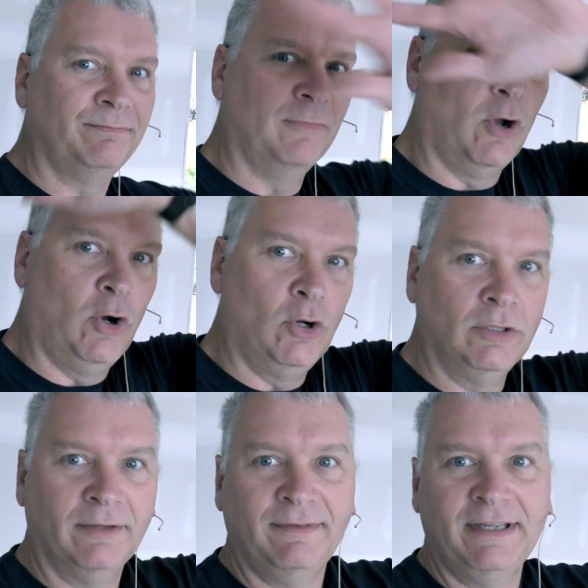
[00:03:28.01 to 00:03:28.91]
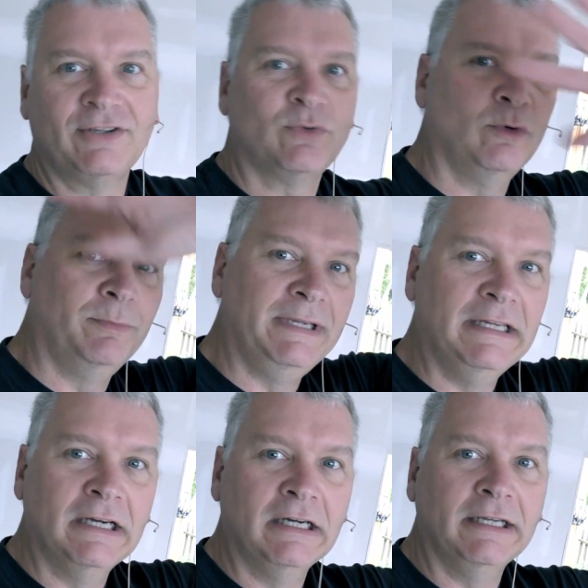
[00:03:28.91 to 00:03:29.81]
all of this will be
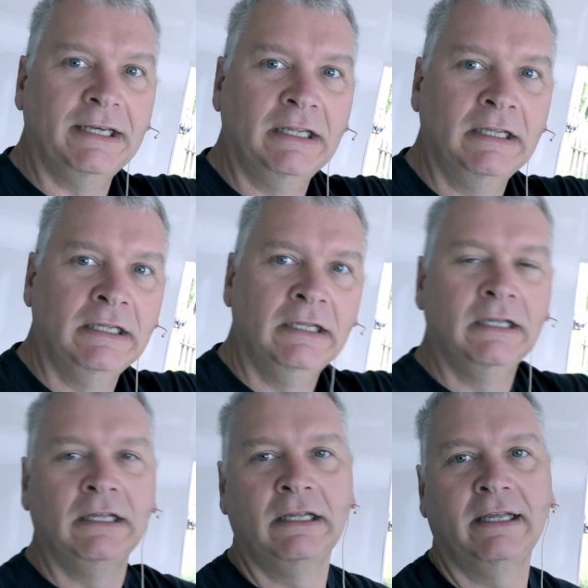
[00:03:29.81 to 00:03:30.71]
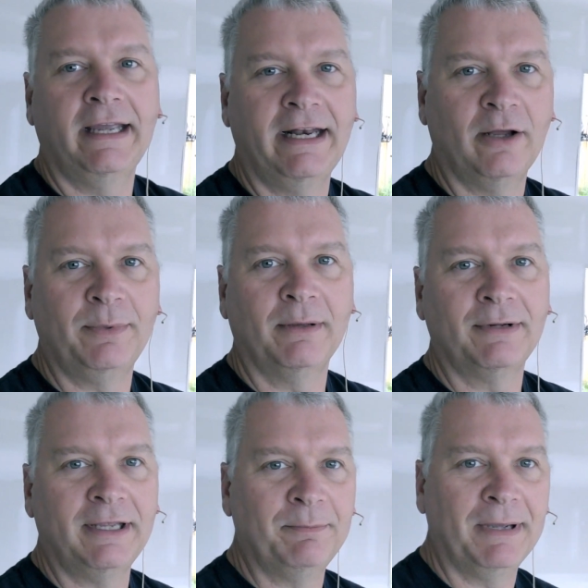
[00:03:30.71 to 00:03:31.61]
done, and I'll be able
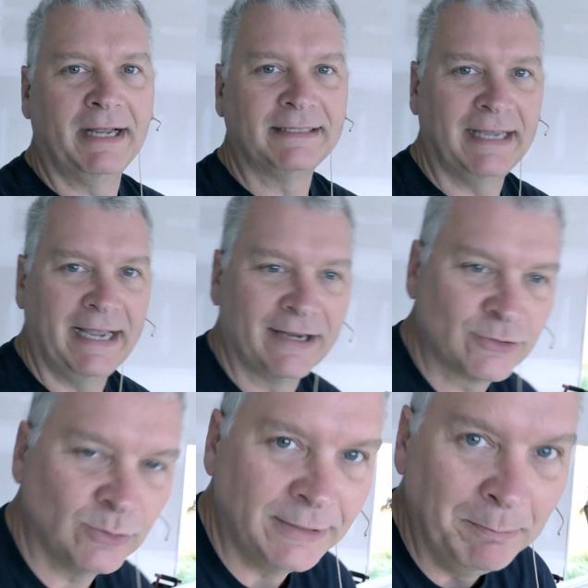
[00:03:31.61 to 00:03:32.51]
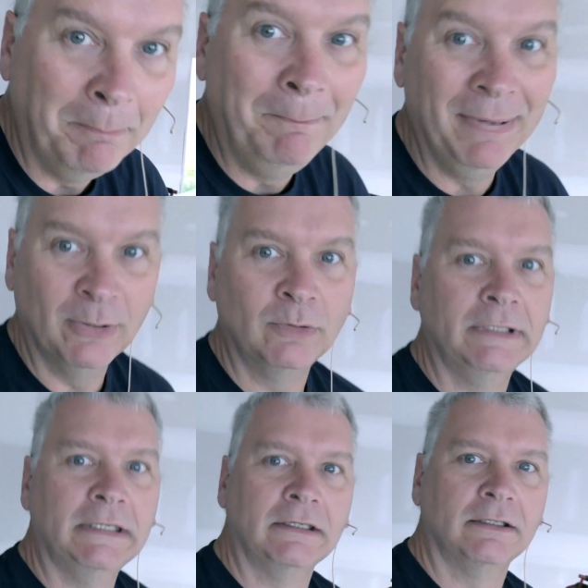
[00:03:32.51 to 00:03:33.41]
to get back to actually
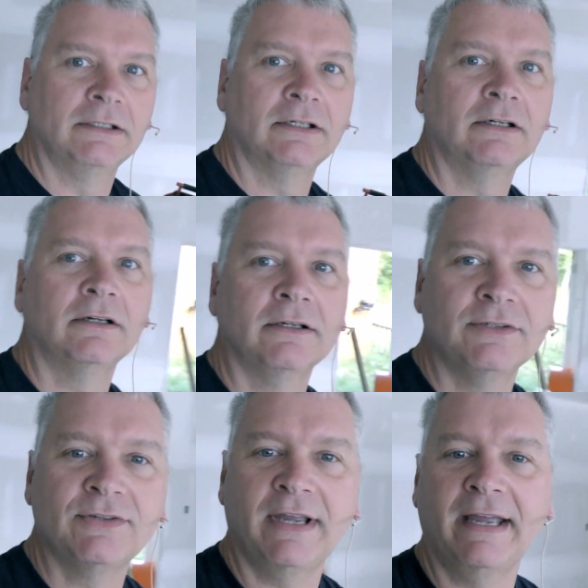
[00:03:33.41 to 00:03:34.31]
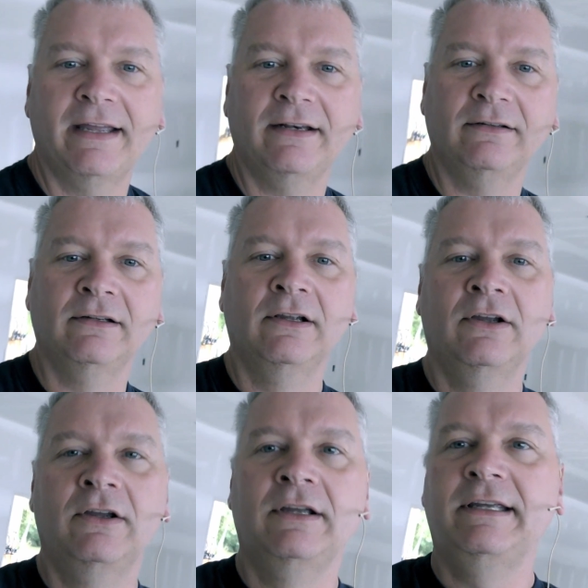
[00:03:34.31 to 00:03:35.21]
building guitars and
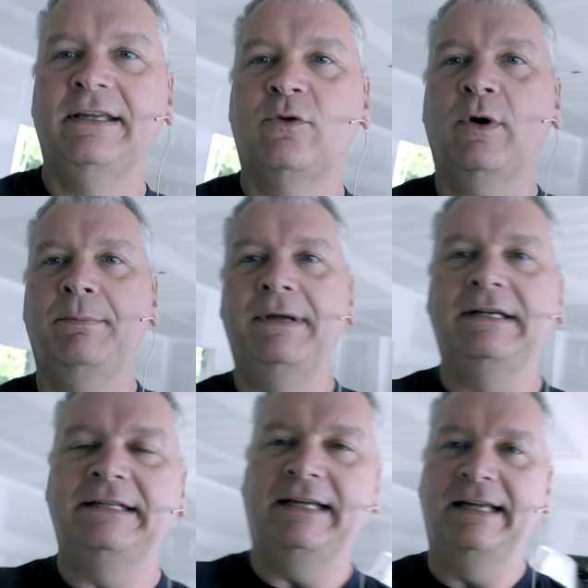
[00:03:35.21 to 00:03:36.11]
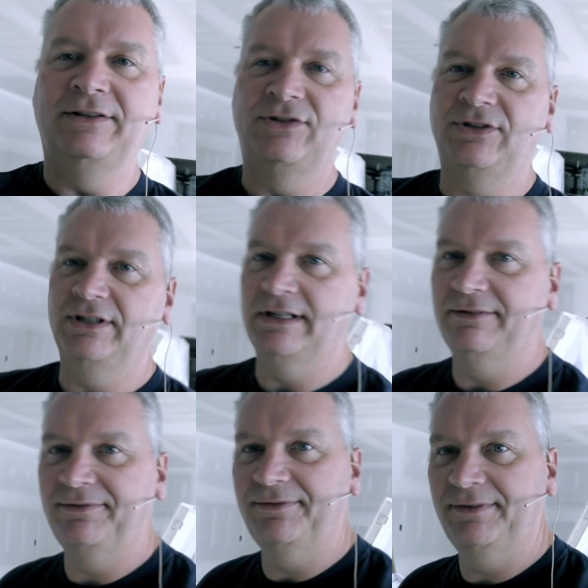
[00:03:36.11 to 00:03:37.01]
equipment and
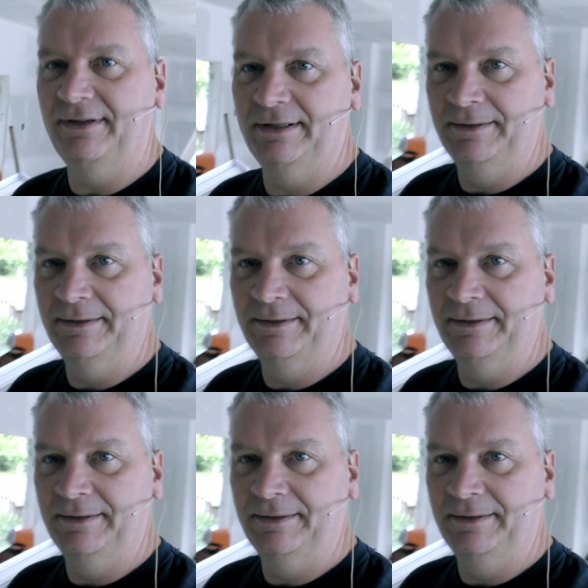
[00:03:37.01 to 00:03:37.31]
stuff.